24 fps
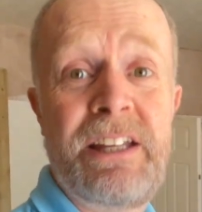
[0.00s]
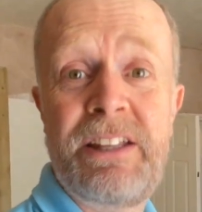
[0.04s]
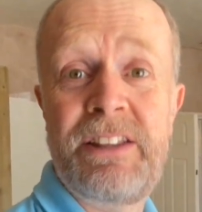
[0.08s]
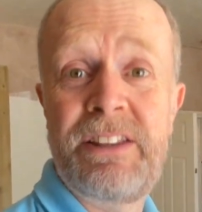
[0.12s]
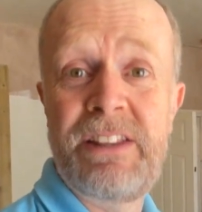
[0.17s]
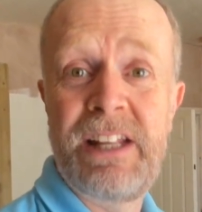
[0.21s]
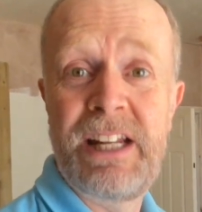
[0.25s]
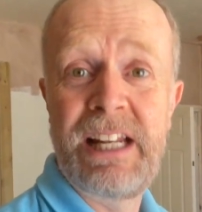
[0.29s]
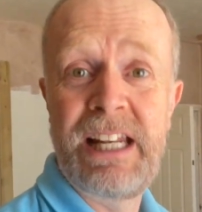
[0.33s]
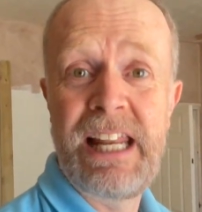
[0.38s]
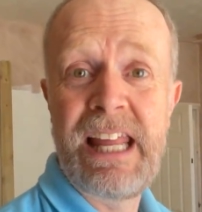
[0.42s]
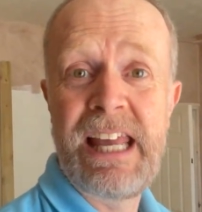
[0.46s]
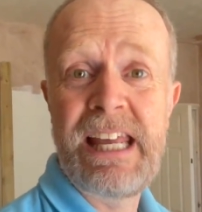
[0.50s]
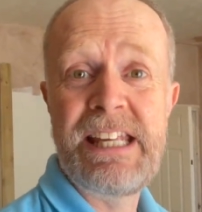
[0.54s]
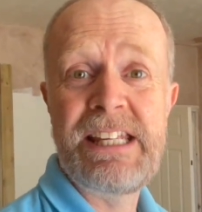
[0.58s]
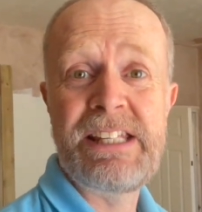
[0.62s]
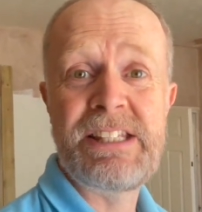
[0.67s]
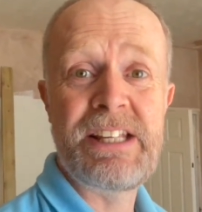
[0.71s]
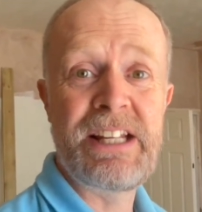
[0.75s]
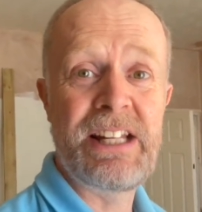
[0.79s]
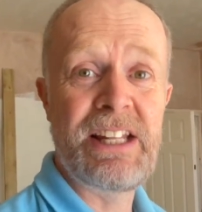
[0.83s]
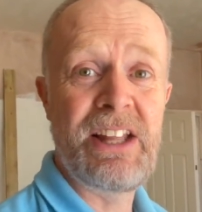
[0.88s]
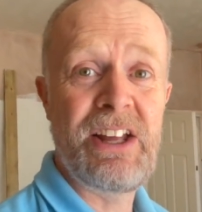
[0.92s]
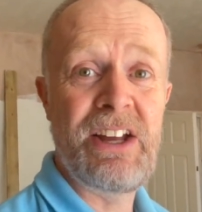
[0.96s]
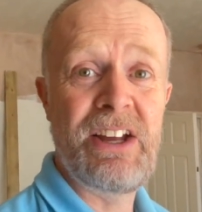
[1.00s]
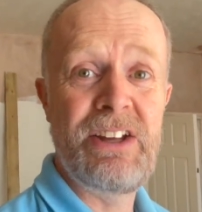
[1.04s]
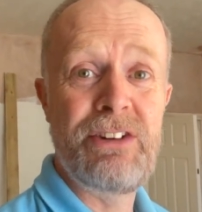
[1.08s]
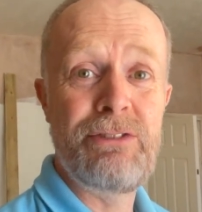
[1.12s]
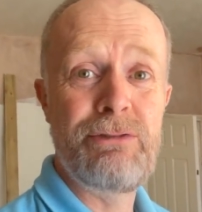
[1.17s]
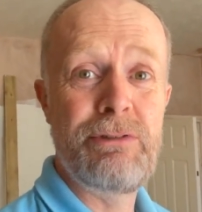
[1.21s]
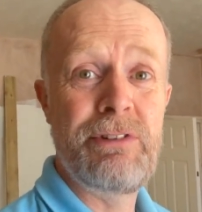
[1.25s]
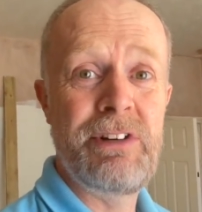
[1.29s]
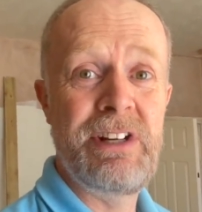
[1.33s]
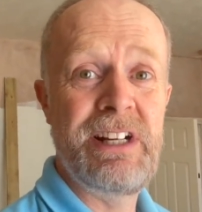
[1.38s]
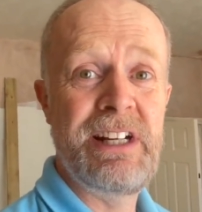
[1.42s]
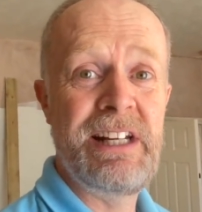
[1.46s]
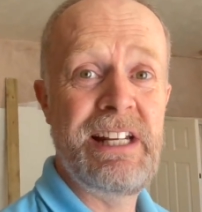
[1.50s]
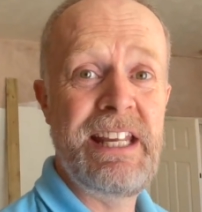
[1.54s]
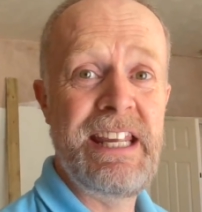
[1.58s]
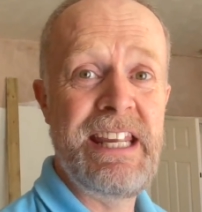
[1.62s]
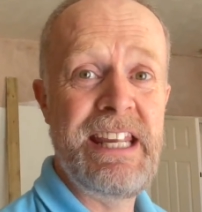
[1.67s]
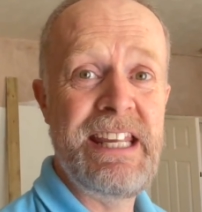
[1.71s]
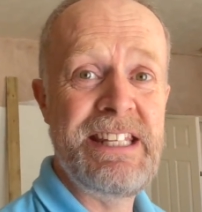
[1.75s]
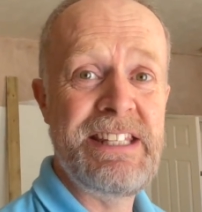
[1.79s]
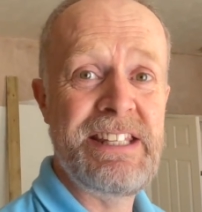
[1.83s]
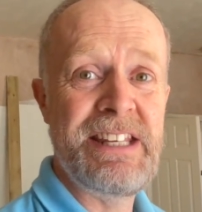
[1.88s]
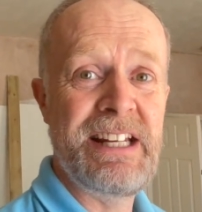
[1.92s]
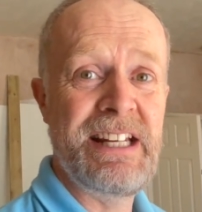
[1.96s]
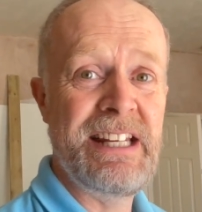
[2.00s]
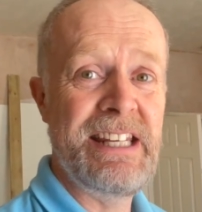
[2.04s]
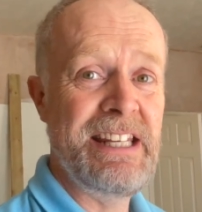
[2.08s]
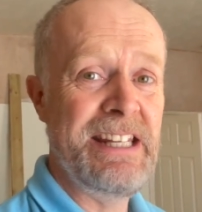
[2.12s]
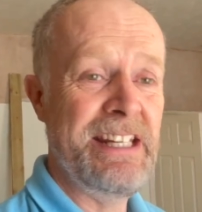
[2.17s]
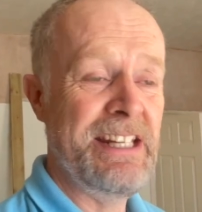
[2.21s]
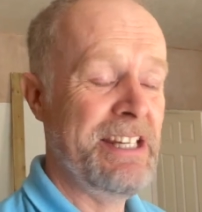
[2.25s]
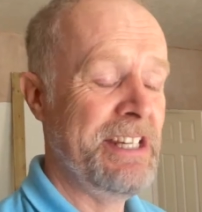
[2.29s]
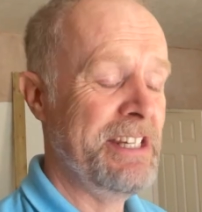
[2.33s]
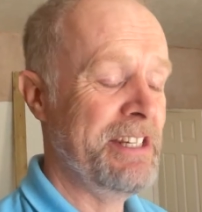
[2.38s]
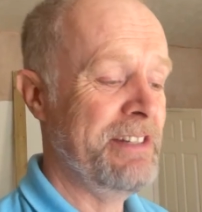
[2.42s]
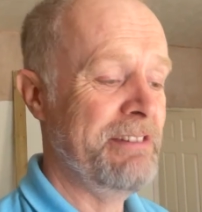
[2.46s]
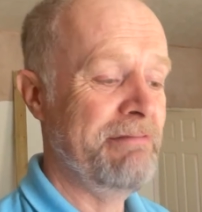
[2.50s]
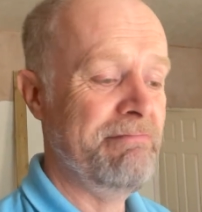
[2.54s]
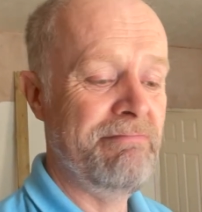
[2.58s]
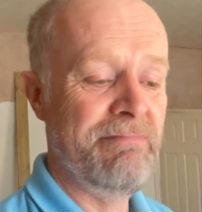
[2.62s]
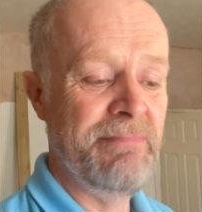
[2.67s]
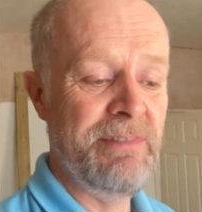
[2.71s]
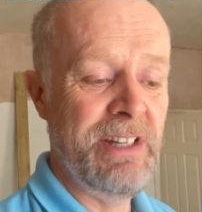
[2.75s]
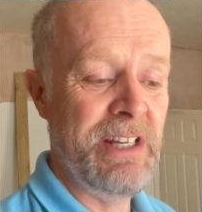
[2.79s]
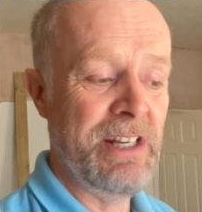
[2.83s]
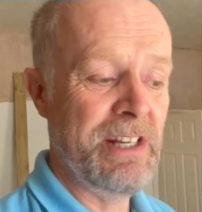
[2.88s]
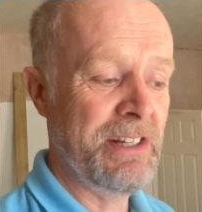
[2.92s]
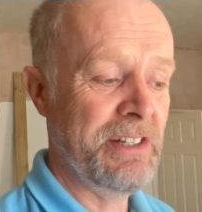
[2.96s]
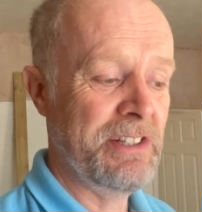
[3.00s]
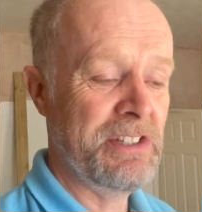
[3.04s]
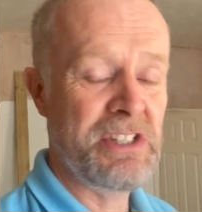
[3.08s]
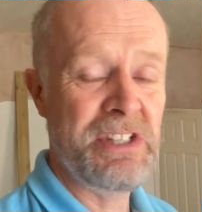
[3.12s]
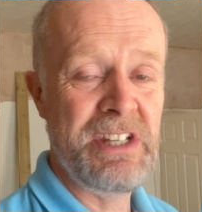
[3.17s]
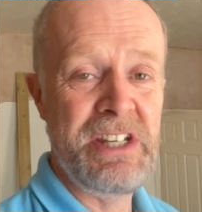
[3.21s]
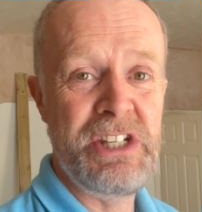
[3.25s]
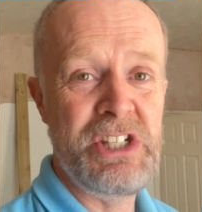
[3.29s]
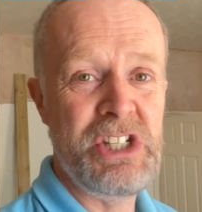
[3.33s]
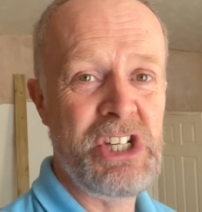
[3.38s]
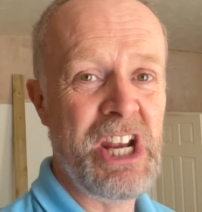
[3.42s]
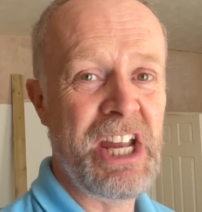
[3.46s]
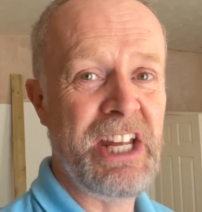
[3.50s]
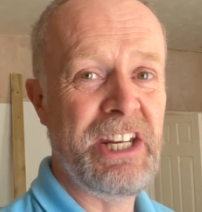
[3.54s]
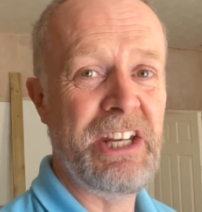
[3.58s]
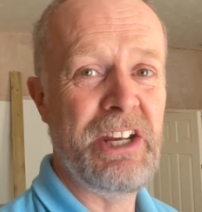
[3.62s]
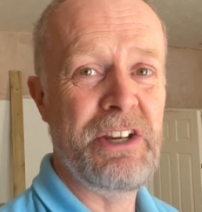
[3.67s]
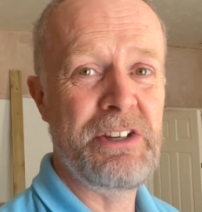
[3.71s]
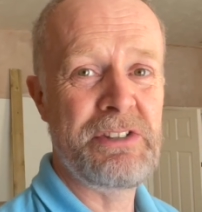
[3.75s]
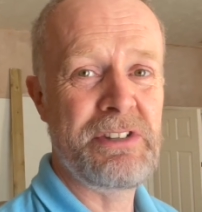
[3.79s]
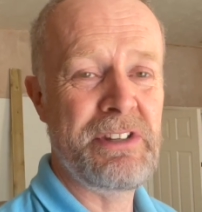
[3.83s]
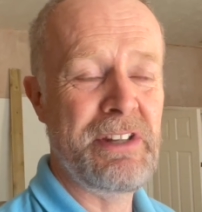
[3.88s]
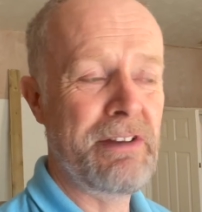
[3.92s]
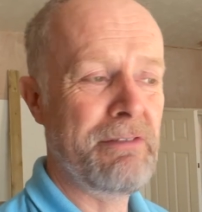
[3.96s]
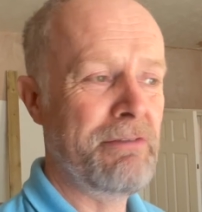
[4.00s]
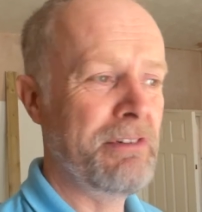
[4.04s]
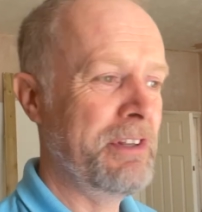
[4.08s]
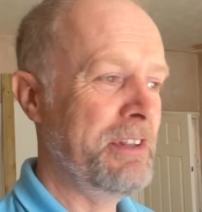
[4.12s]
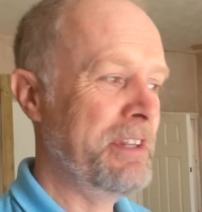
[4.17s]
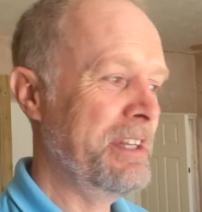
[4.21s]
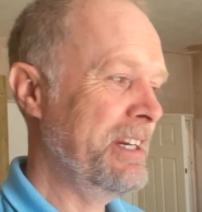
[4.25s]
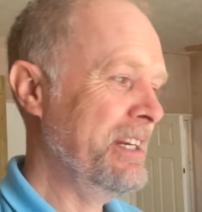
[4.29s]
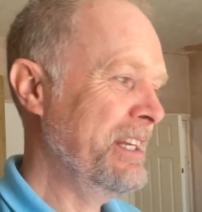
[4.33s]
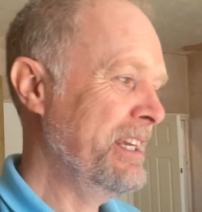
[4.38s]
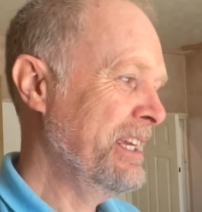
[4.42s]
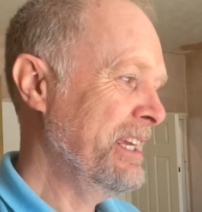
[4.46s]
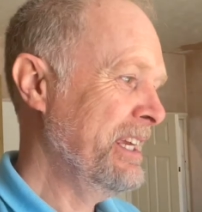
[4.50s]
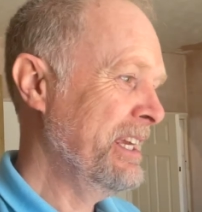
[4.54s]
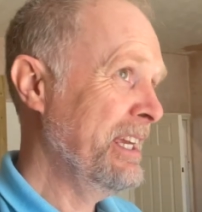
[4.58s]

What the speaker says: the laser line really easily, and you could, see shadows and everything.